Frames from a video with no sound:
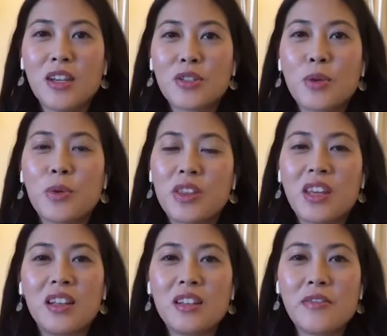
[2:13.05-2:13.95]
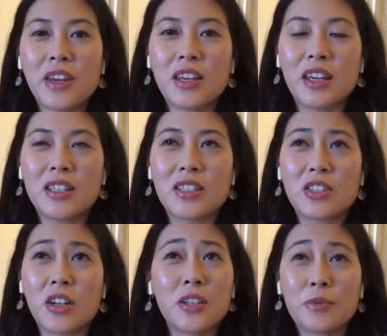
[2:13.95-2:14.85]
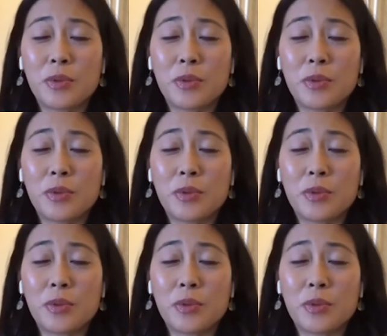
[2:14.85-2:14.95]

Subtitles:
So with Young Living, it started